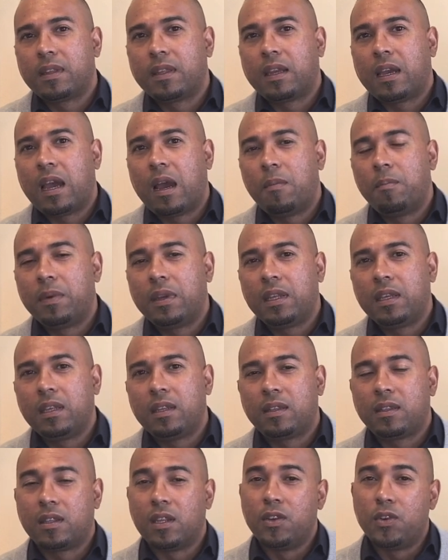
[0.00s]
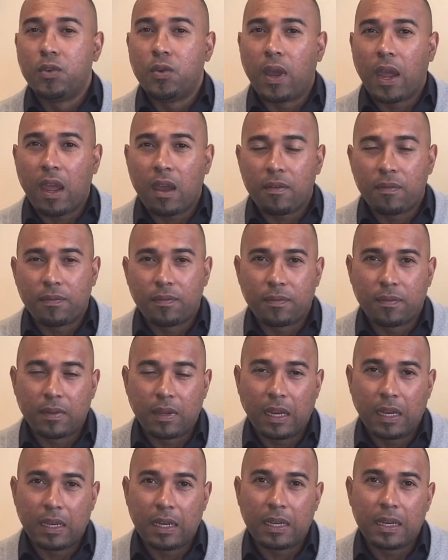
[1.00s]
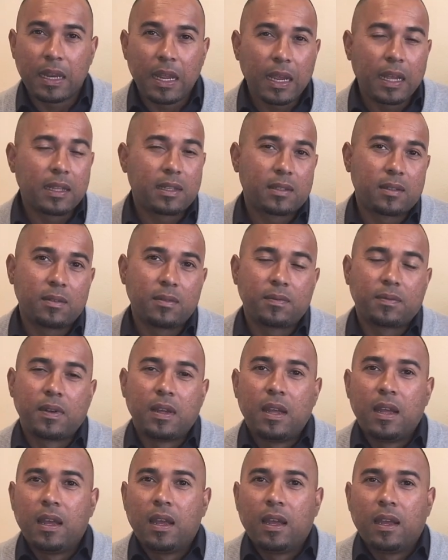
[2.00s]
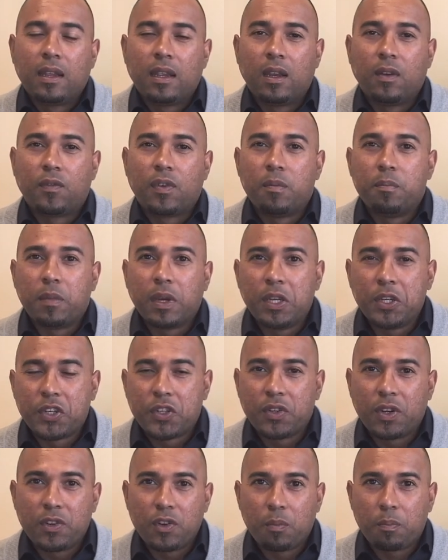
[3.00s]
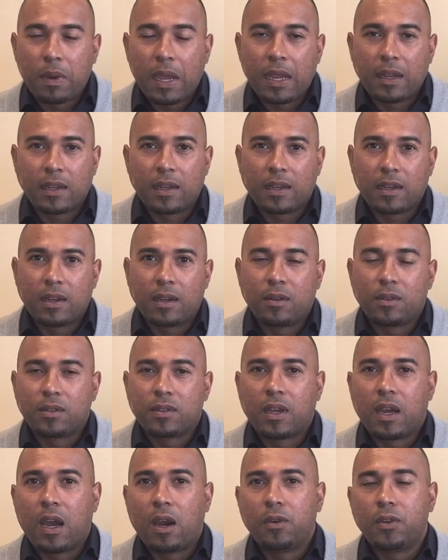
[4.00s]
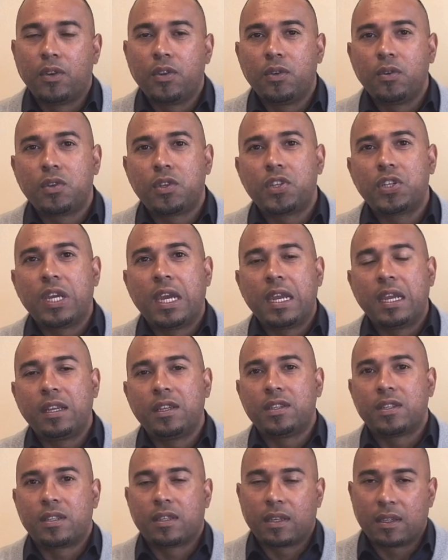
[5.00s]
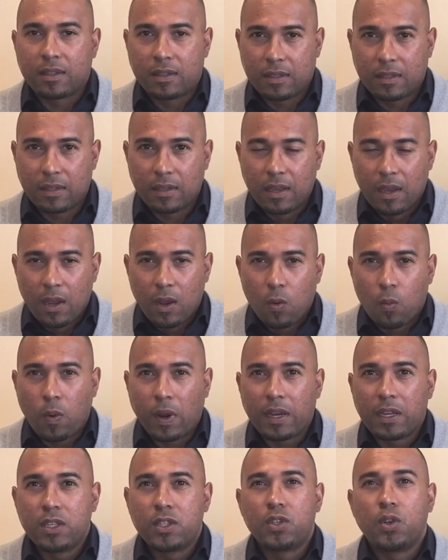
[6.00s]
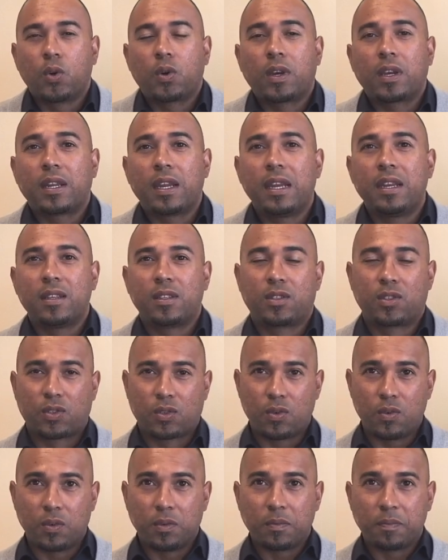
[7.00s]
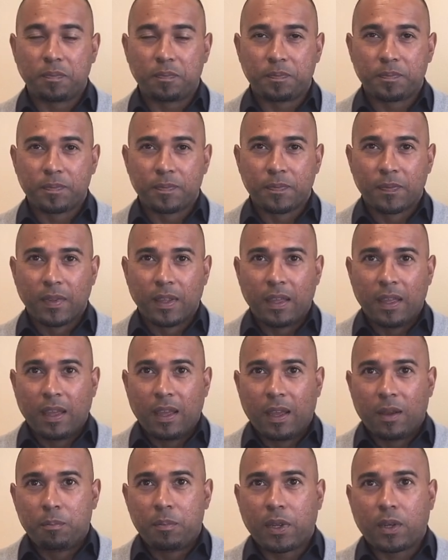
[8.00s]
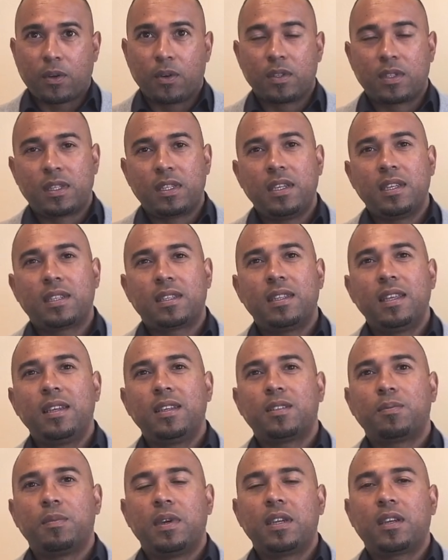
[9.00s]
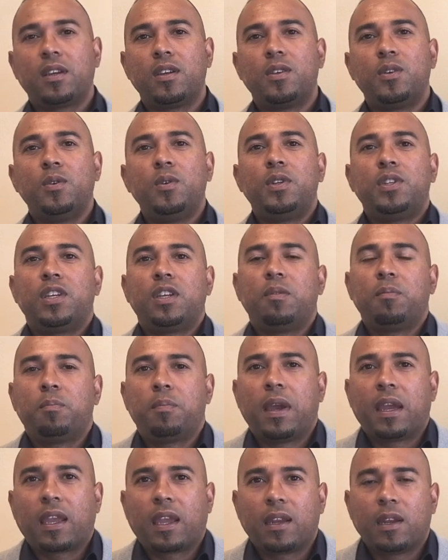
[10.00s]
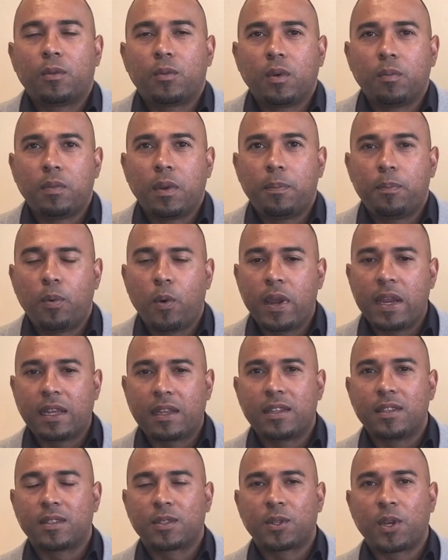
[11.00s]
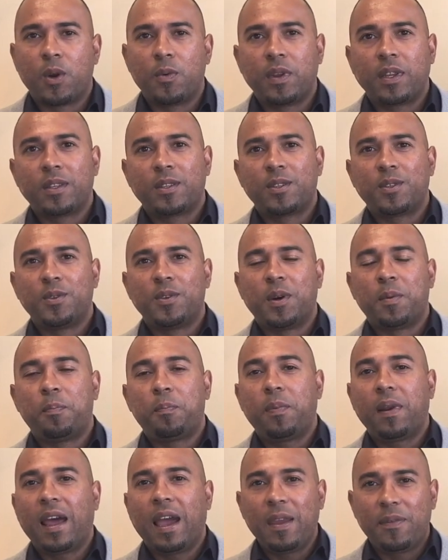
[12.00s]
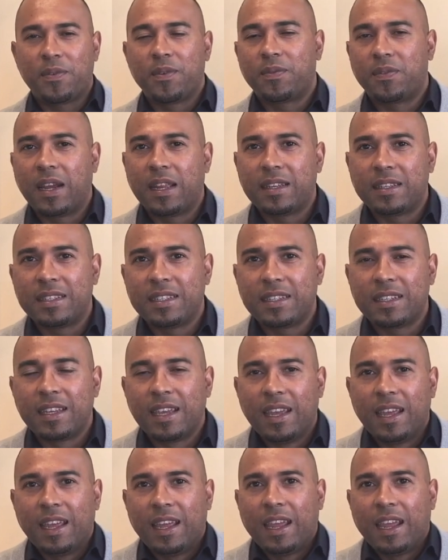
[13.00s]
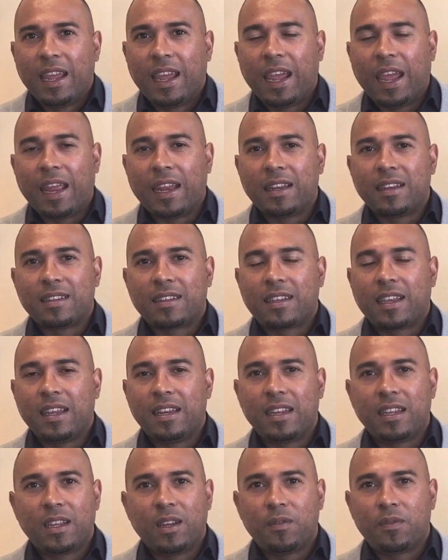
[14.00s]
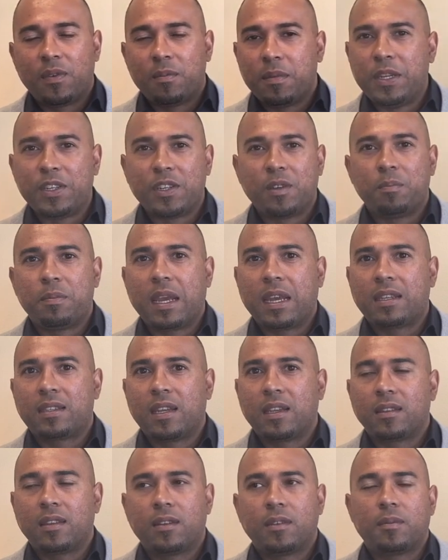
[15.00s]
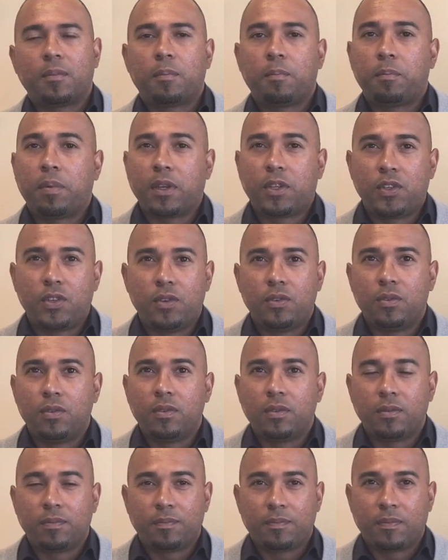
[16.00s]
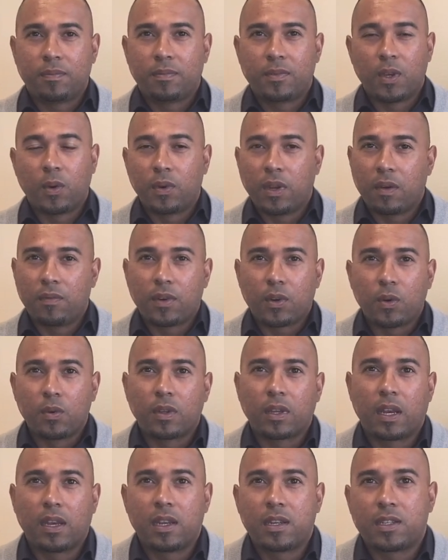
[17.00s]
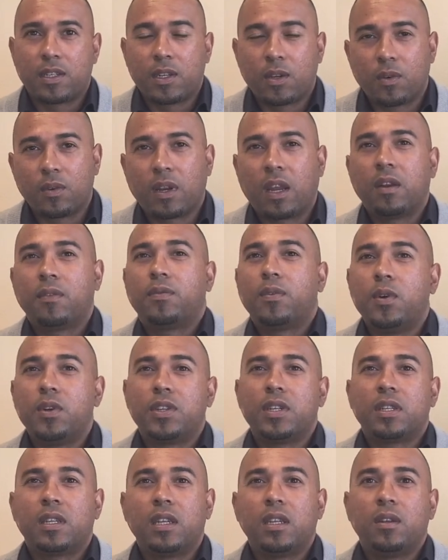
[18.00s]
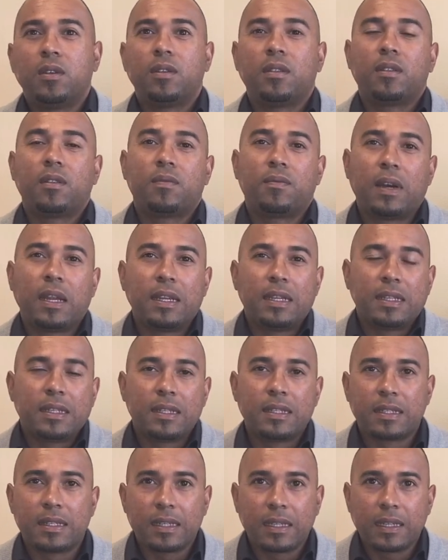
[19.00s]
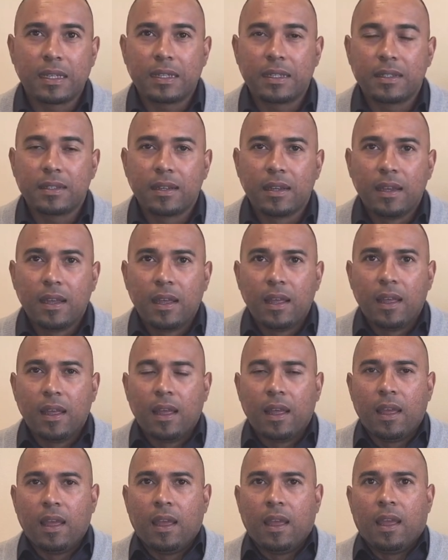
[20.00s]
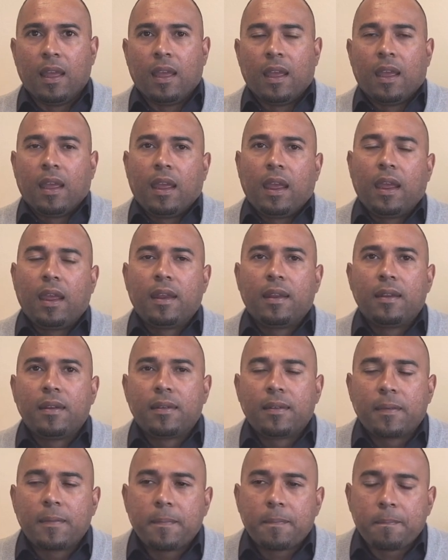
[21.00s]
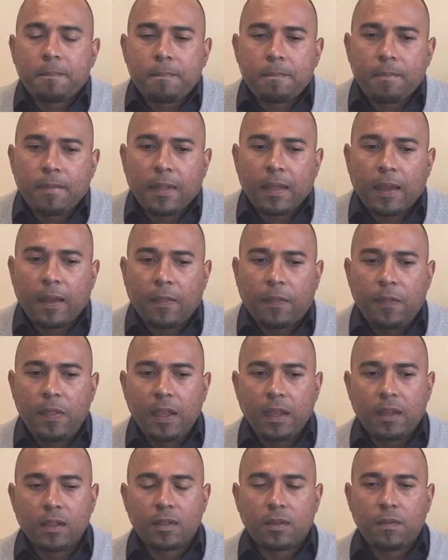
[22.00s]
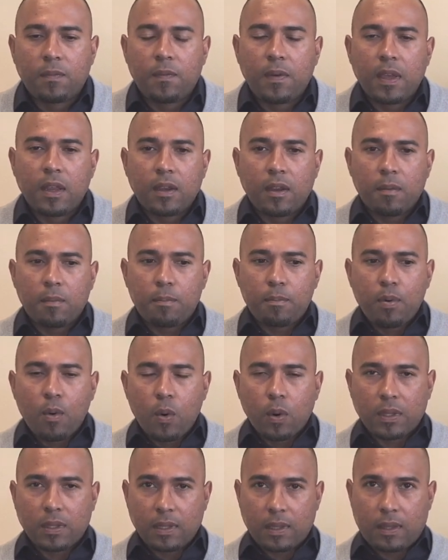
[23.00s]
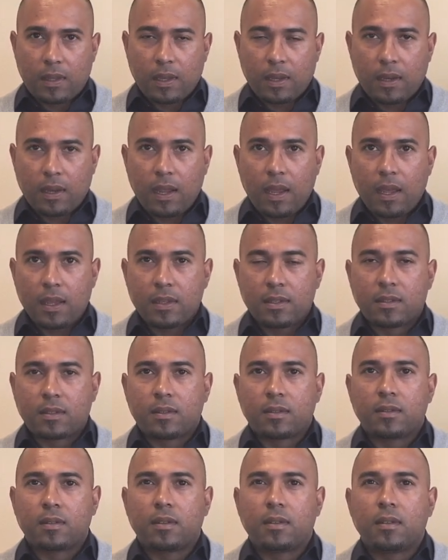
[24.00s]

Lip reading: How many did you have any negative information on your bank account? How do you change that there? What is your credit score? Because these things make a huge impact, and it would be pointless going to apply for funding and getting information back saying that, but you don't have a good credit record. Unfortunately, the funding is declined. And I think it's very important that as